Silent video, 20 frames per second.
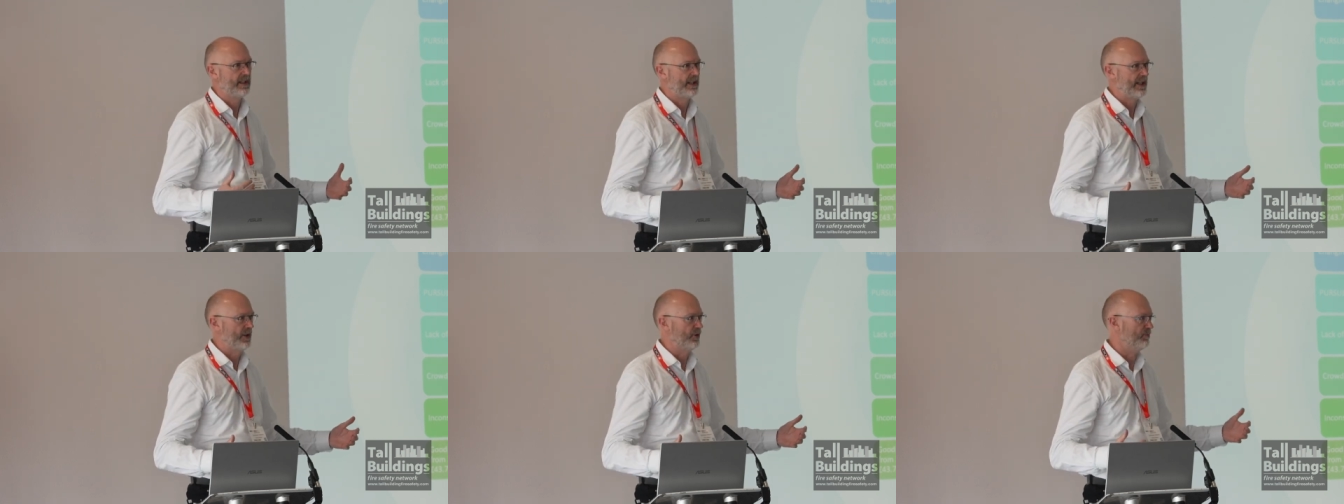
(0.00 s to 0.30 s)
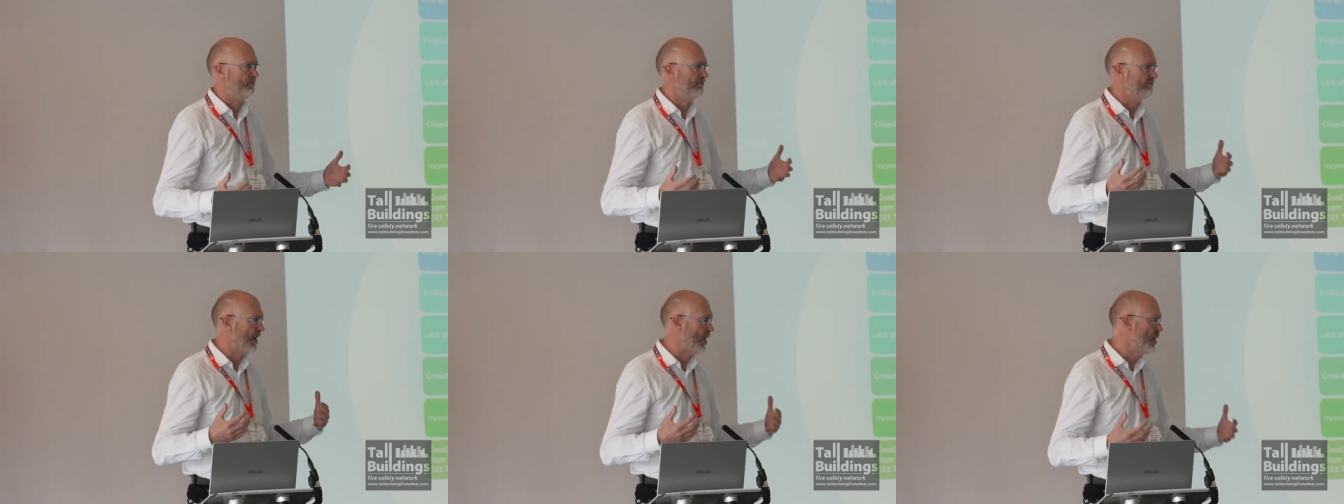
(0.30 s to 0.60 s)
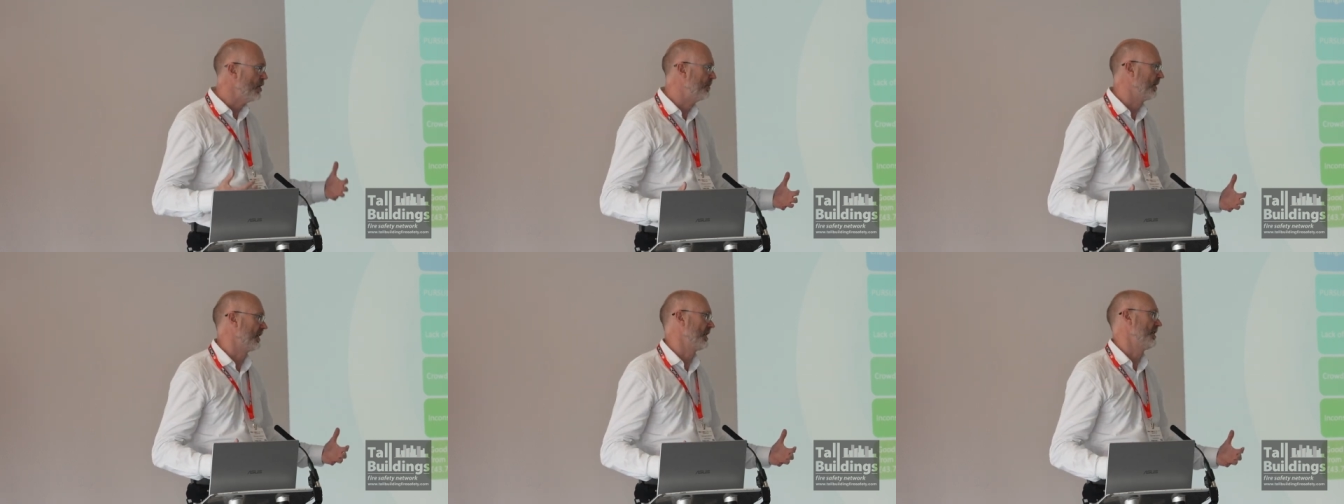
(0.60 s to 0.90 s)
It will
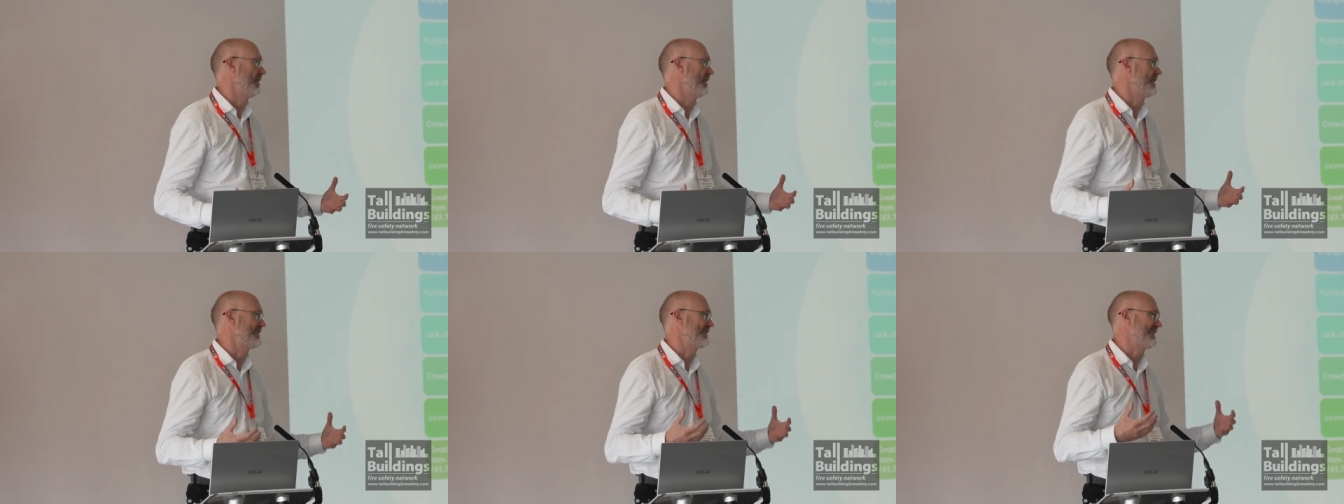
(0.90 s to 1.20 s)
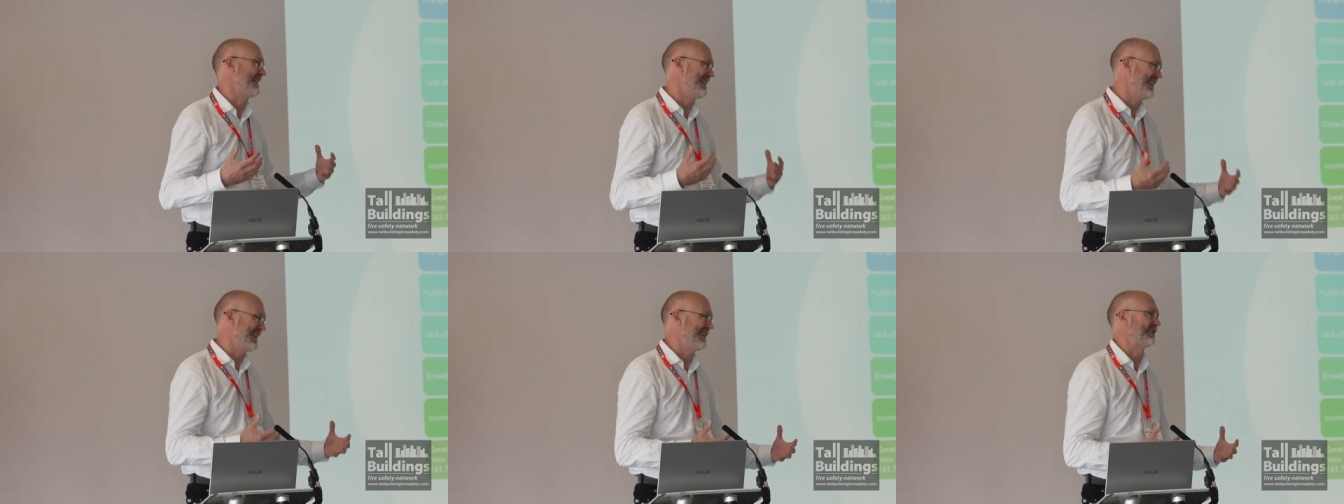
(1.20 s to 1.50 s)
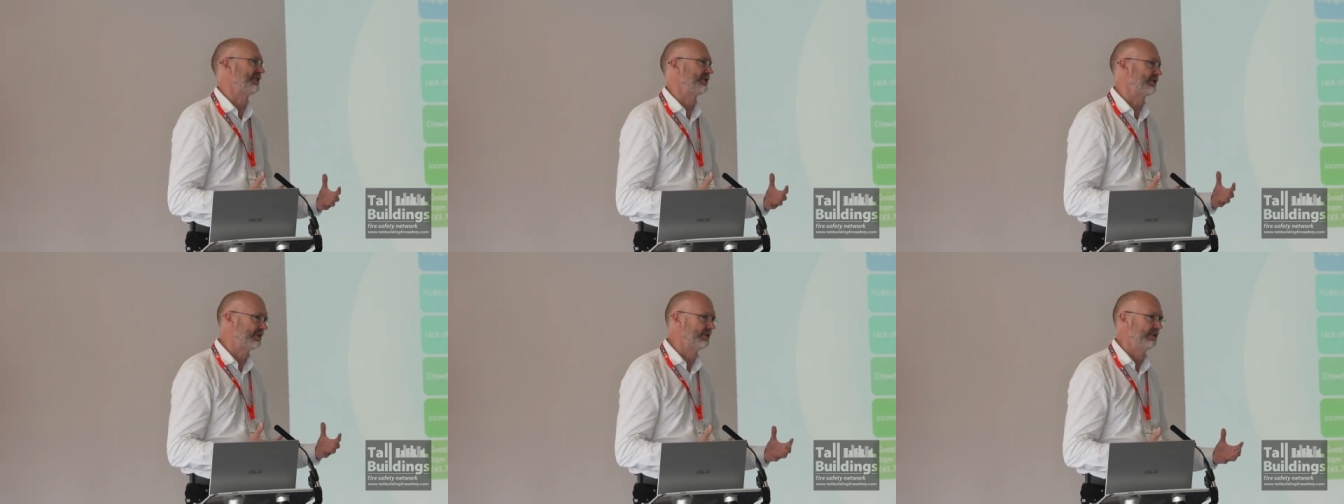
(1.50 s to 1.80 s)
mobilise
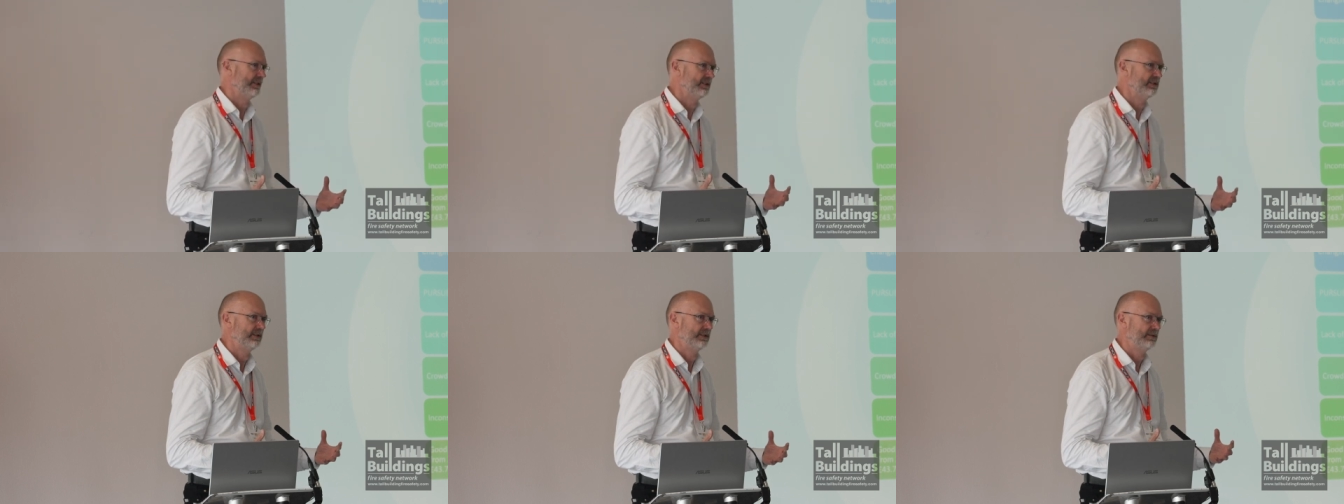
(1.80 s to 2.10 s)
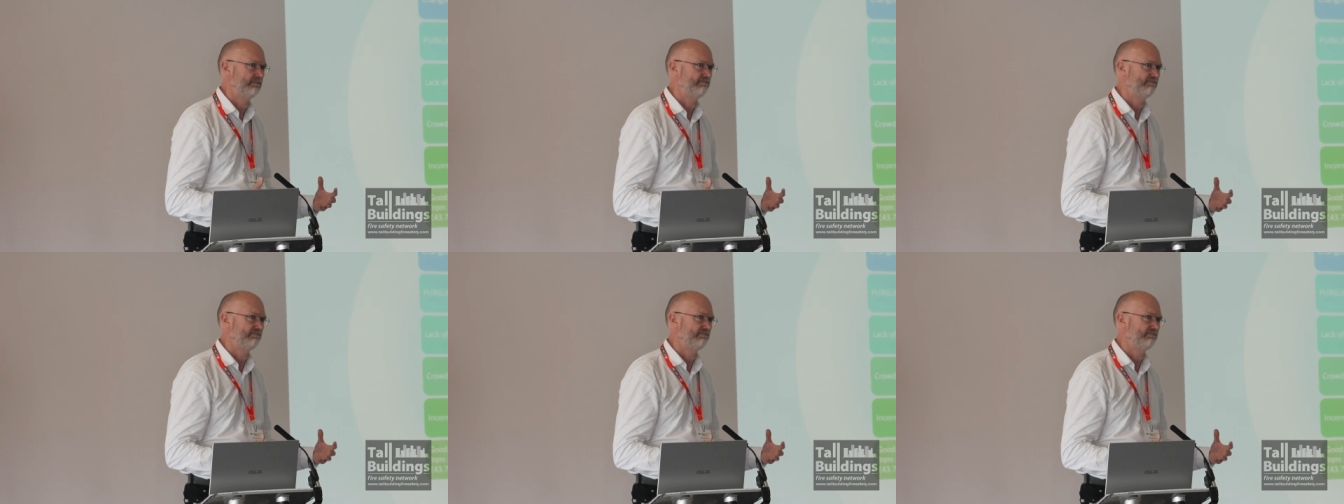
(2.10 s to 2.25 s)
us